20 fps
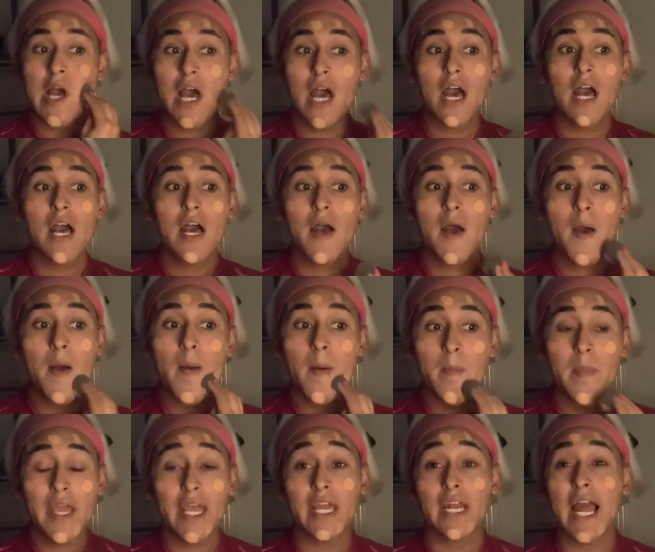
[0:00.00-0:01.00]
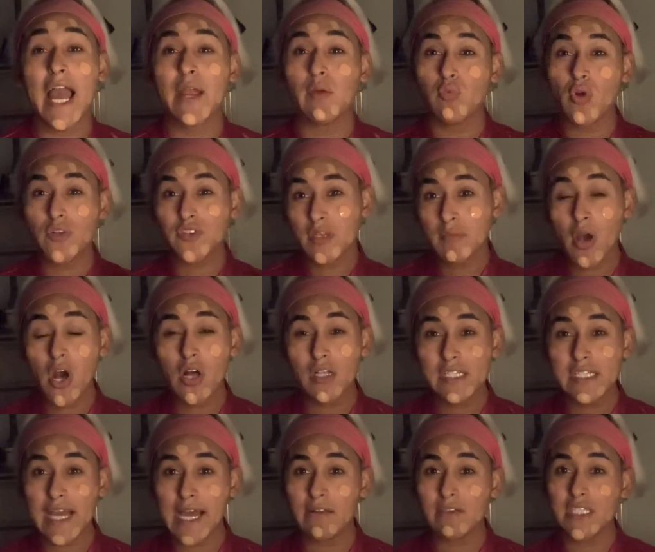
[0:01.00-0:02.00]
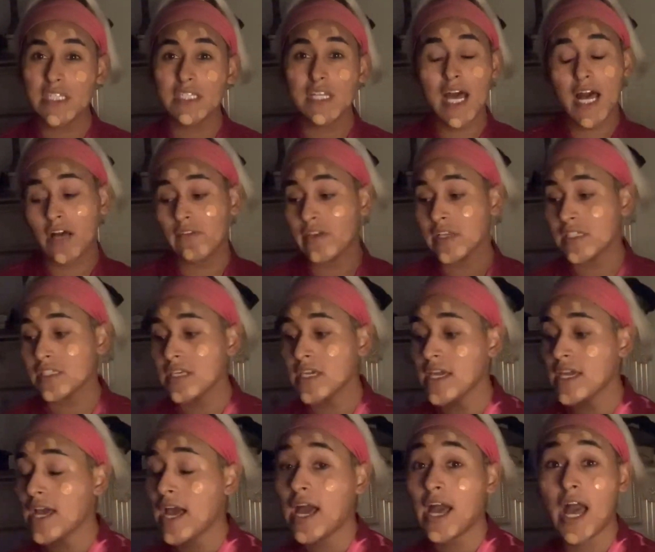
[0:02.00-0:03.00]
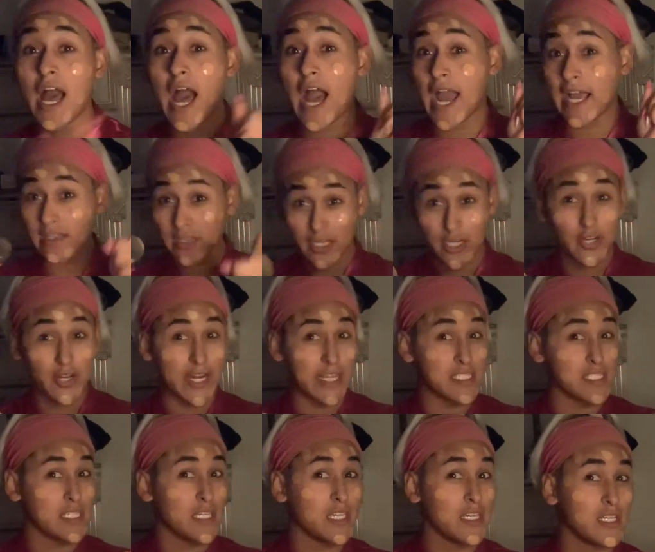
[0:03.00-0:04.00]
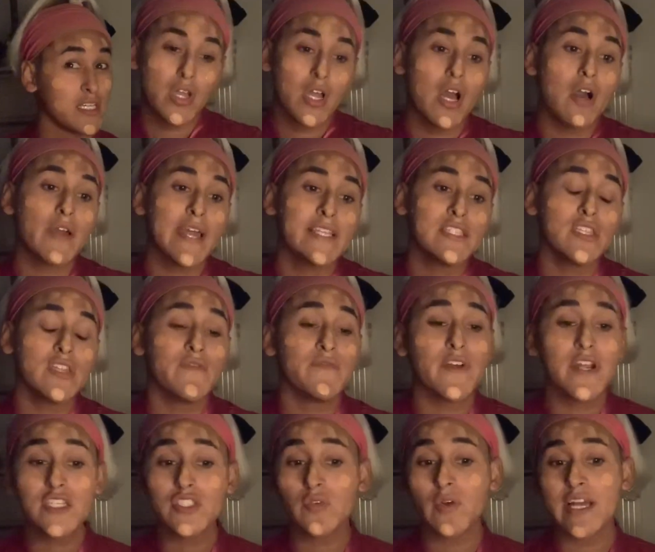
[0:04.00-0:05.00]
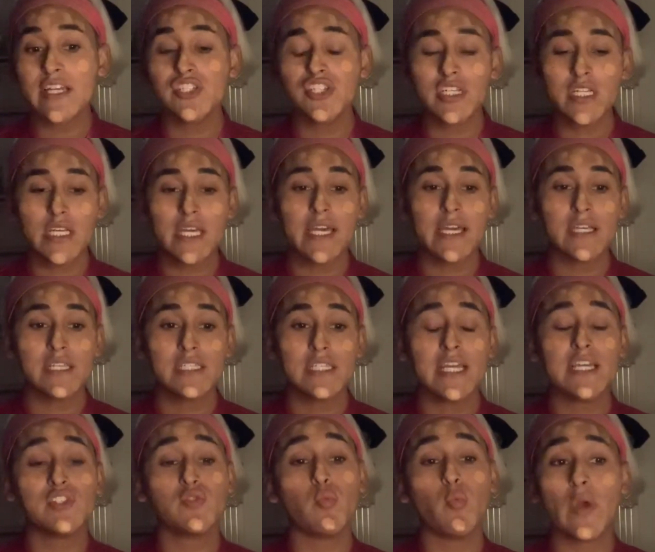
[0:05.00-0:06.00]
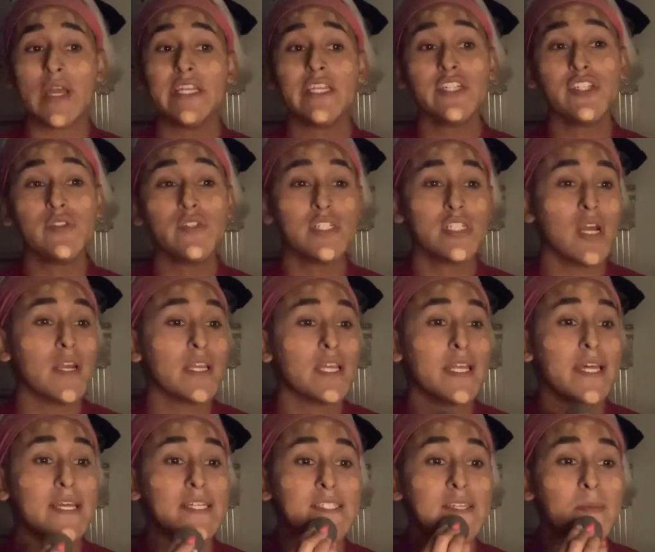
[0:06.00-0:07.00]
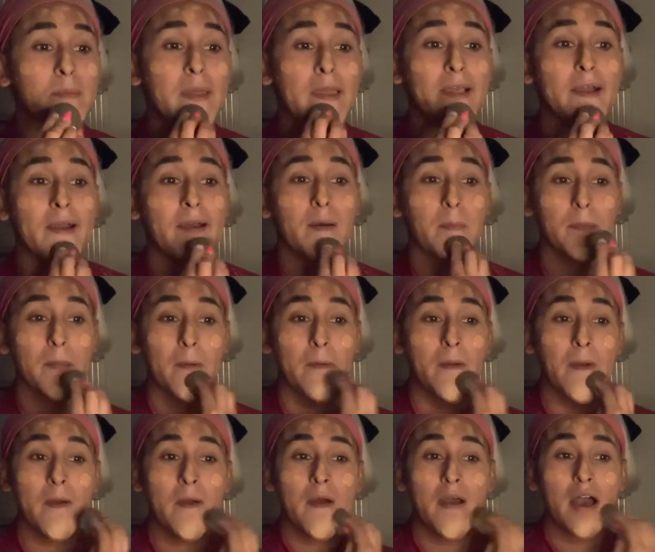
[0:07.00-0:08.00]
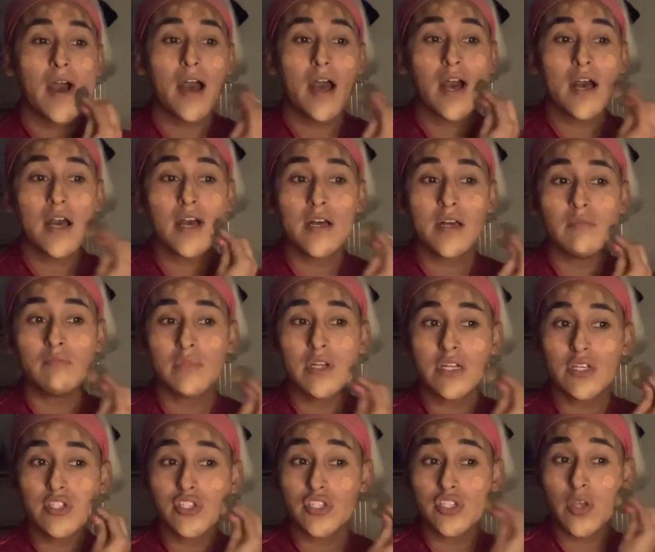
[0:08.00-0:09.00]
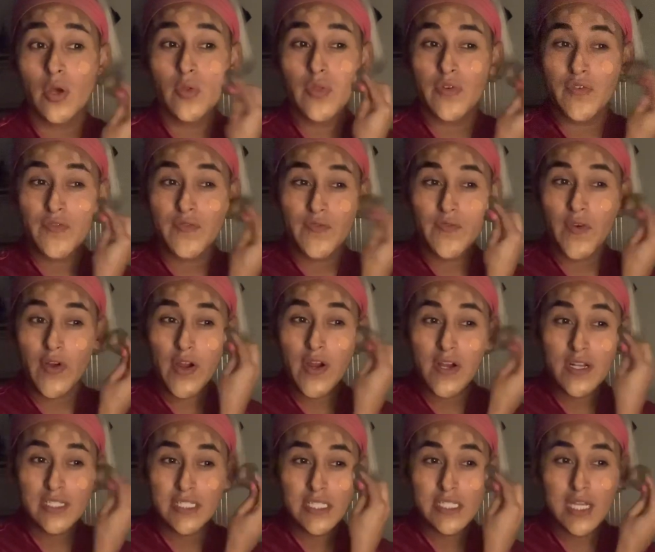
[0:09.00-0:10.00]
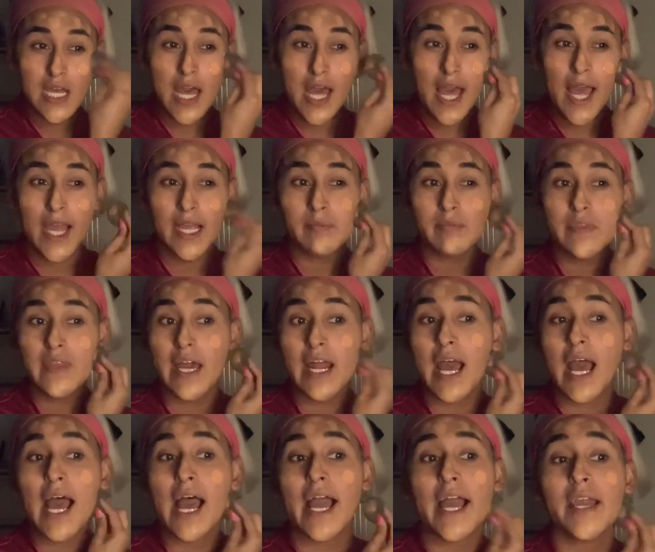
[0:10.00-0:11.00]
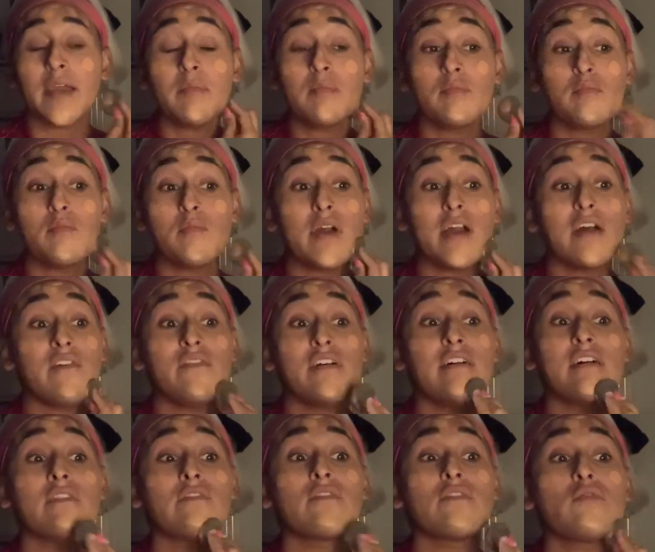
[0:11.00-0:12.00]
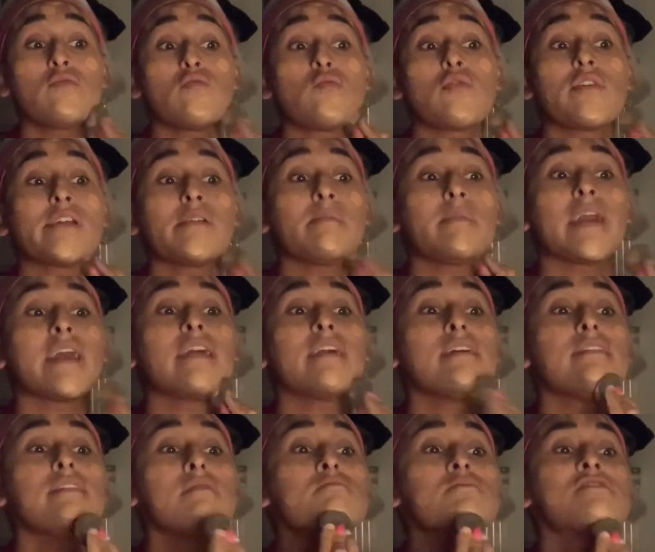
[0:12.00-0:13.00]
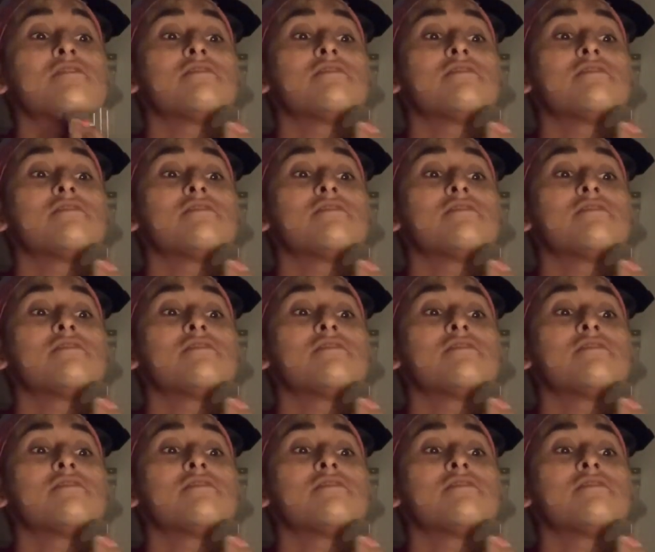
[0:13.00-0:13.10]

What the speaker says: And I wrote them all down since obviously I look crazy. Okay, so the first question is when did you start getting into makeup? So the first time that I have ever worn makeup,